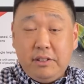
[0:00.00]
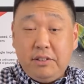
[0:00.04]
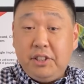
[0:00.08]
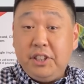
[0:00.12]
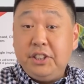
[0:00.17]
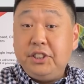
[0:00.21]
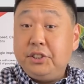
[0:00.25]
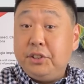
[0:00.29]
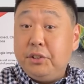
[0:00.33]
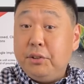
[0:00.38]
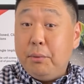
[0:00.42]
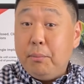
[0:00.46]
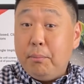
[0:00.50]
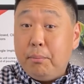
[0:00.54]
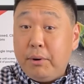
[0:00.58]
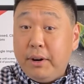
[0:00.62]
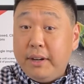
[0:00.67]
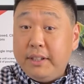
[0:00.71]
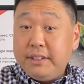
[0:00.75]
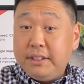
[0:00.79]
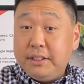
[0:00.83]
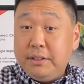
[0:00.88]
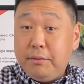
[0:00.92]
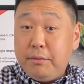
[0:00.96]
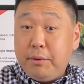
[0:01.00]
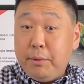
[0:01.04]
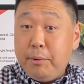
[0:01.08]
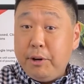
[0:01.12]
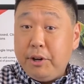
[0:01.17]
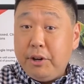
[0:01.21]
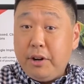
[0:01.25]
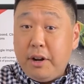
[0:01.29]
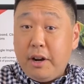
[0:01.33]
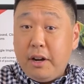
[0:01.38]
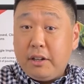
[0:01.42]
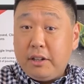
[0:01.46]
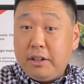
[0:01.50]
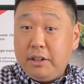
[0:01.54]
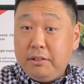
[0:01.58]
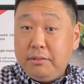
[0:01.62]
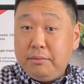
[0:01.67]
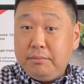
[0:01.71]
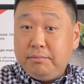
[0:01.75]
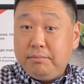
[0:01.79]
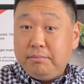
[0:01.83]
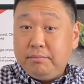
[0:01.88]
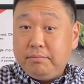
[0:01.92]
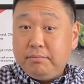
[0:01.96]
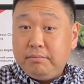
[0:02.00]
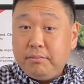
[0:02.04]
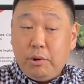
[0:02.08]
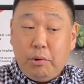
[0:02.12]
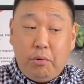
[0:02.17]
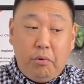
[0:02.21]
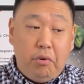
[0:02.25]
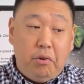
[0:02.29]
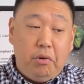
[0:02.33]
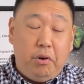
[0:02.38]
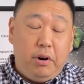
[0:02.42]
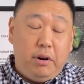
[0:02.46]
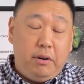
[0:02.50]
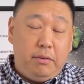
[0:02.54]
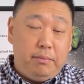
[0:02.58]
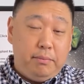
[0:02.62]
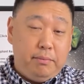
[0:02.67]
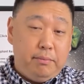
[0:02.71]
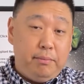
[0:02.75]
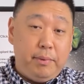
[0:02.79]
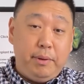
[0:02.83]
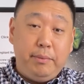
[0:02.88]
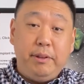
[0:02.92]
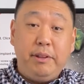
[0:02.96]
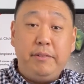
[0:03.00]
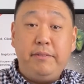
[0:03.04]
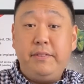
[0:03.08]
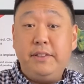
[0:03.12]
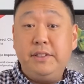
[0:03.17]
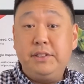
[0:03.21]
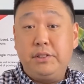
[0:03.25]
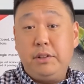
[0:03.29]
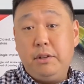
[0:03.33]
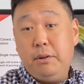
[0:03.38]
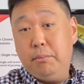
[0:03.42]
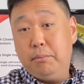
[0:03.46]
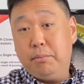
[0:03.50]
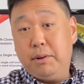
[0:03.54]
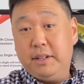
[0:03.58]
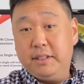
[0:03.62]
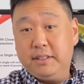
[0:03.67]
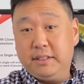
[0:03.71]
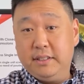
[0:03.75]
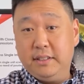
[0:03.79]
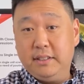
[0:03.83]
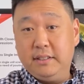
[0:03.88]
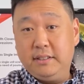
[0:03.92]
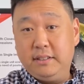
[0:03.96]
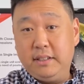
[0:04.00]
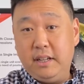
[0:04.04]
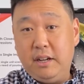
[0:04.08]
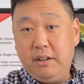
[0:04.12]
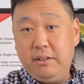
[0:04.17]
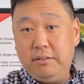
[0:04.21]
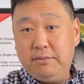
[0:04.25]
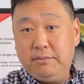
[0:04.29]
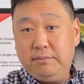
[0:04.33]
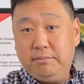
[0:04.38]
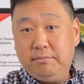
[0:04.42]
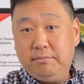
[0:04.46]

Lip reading: digital impression from your doctor or maybe a physical impression itself.